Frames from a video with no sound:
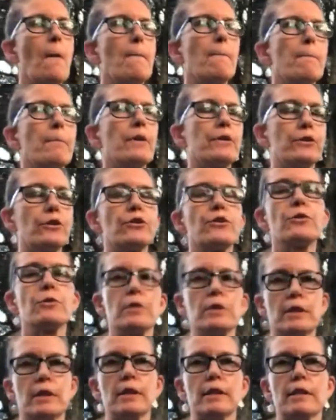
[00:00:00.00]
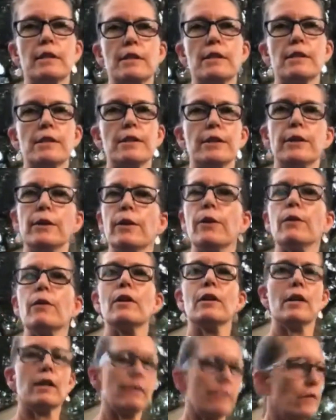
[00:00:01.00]
But the truth is, you know, a
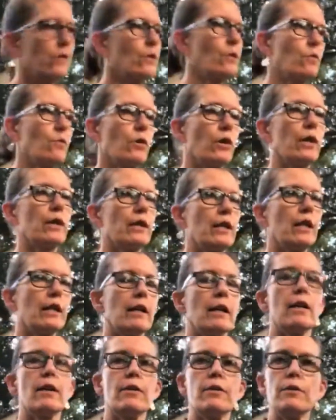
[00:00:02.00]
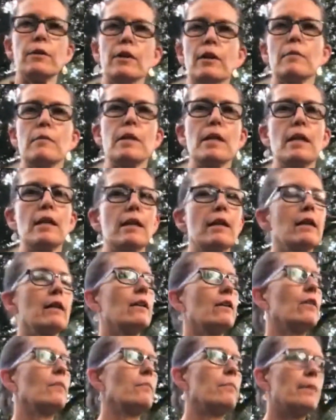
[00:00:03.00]
lot of us are working, including me,
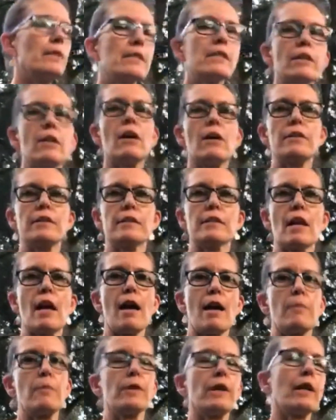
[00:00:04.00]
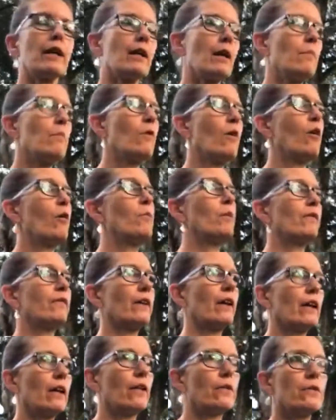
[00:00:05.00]
busy all the time. When I come home, I've
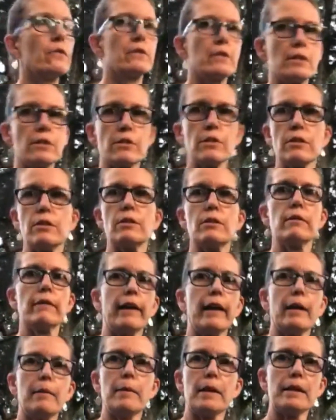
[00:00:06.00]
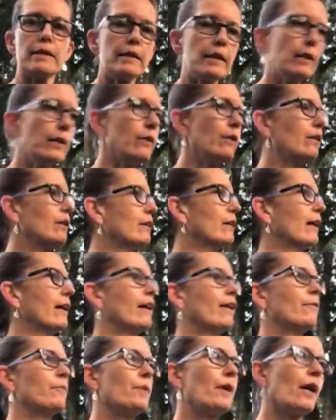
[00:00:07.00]
got other things to do. I got to make dinner, or I
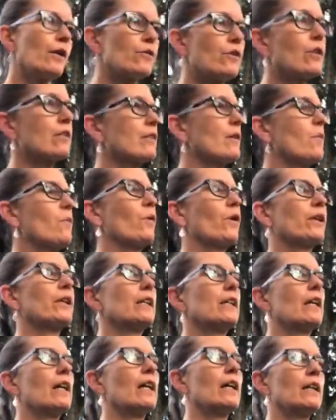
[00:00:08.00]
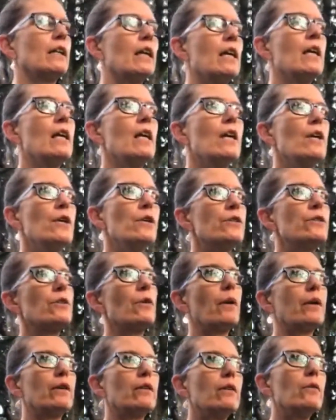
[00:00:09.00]
have projects I'm working on. So
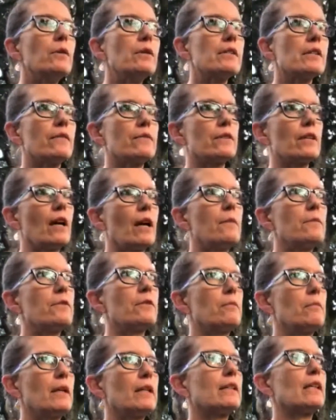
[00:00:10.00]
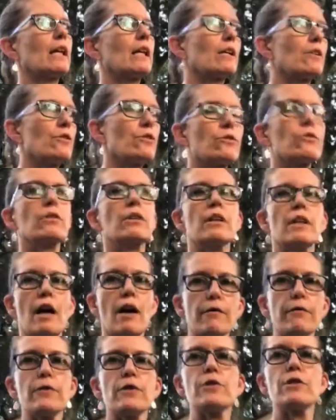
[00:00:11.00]
I don't always have time to make that concerted
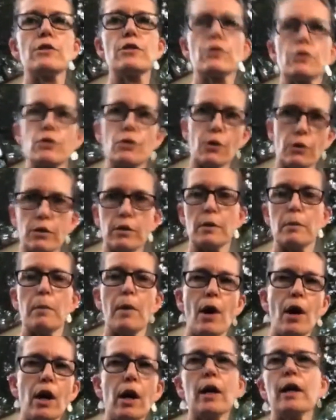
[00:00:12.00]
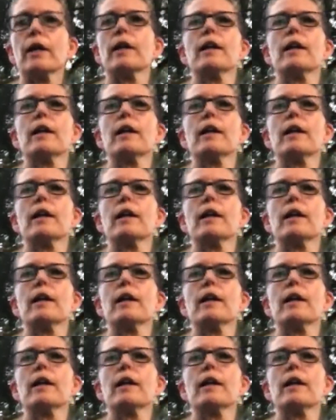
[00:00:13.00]
effort to just go to the park.